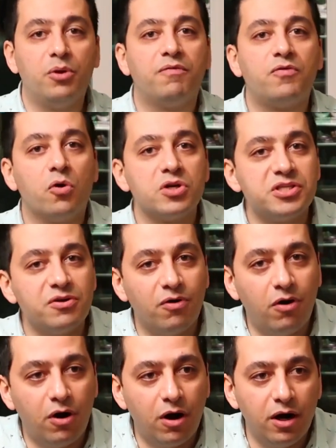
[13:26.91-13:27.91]
But of course,
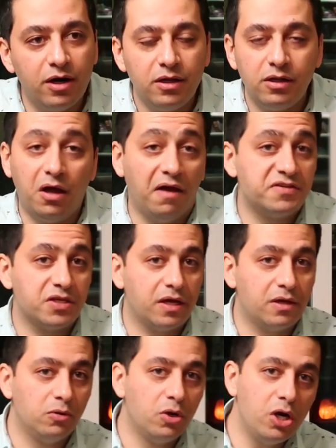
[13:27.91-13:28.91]
there are
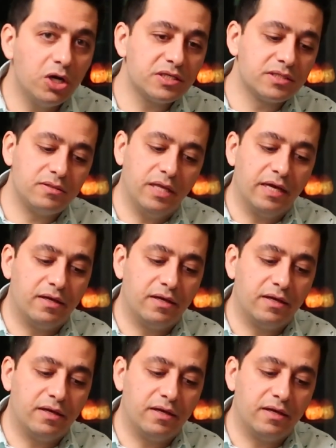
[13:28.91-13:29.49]
lifecycle hooks,